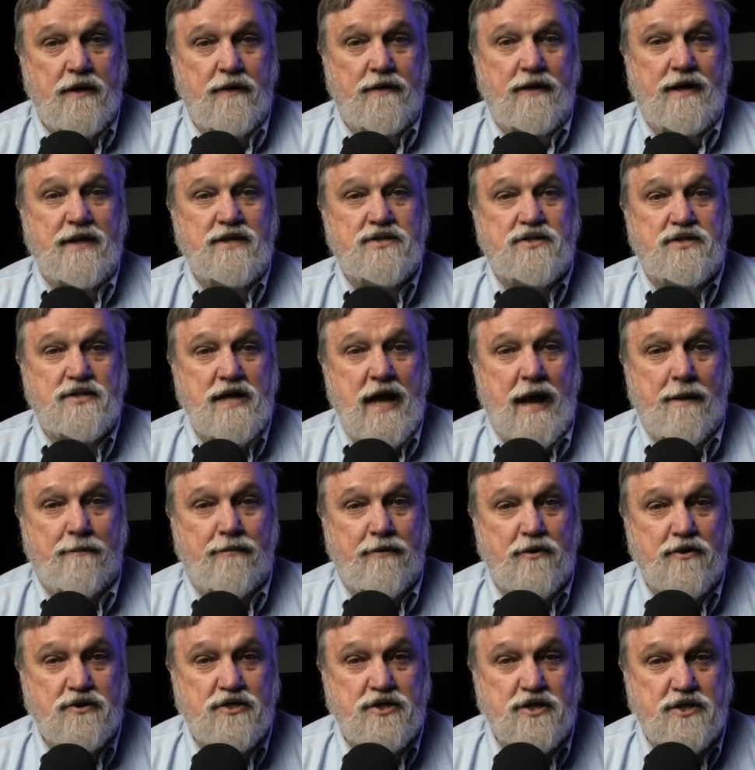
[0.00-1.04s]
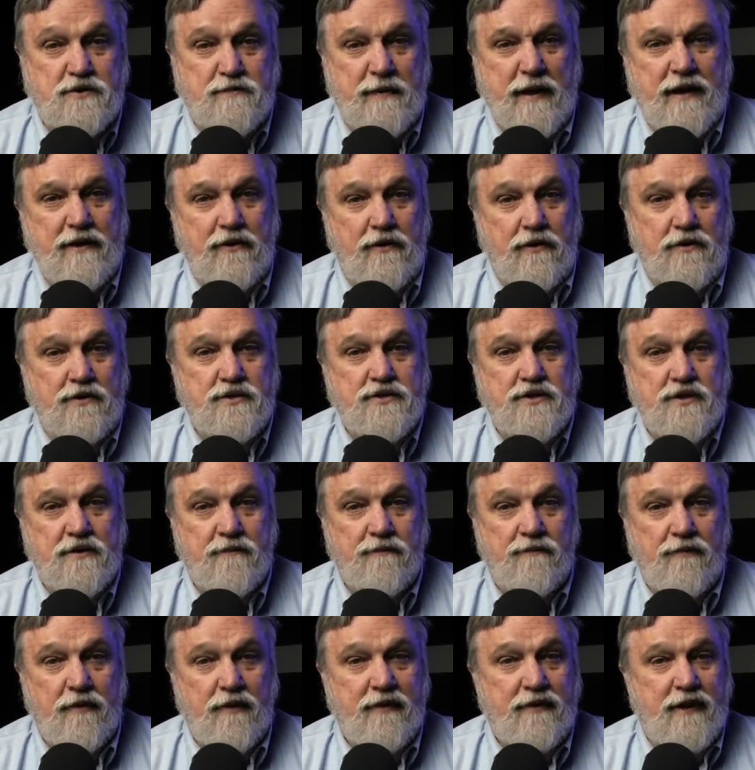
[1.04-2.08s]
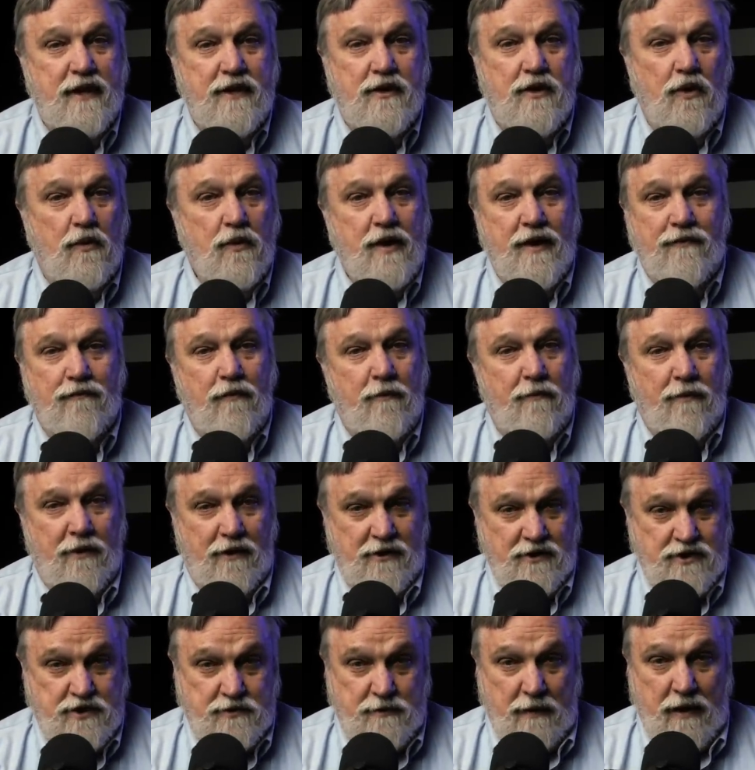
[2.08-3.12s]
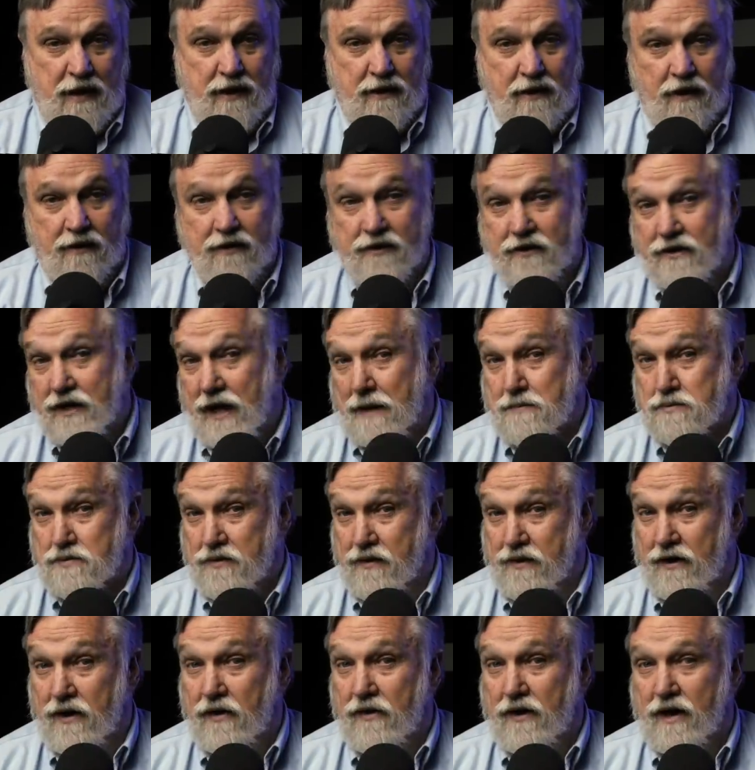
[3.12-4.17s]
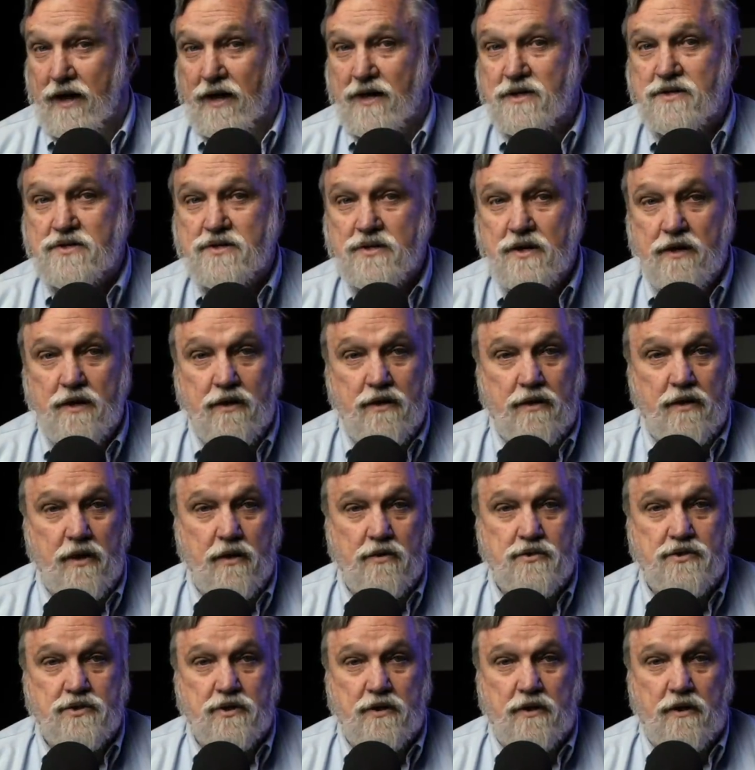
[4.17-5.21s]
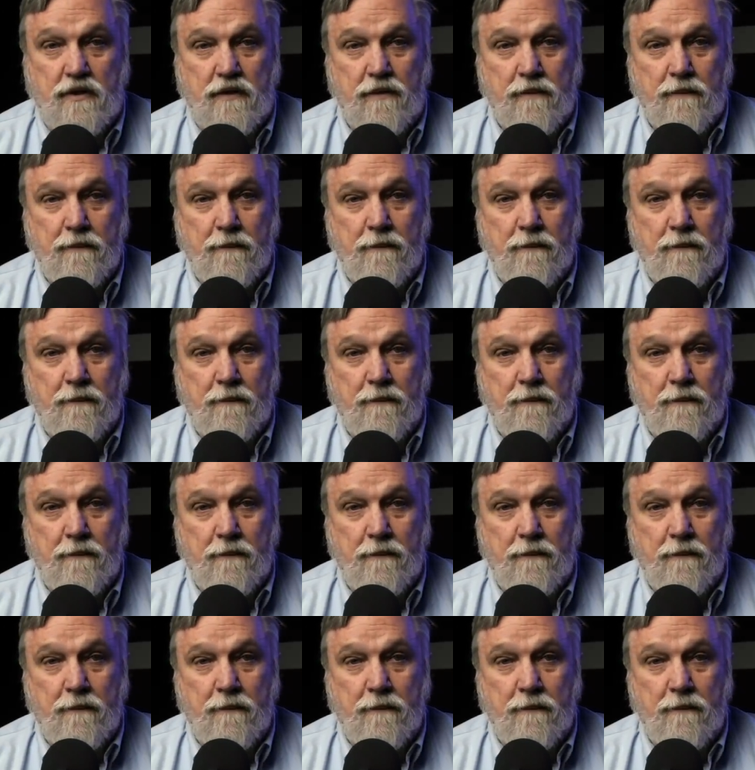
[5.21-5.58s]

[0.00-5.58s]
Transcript: They snap their suspenders. They don't have a bald spot on the tops of their heads. No, sir.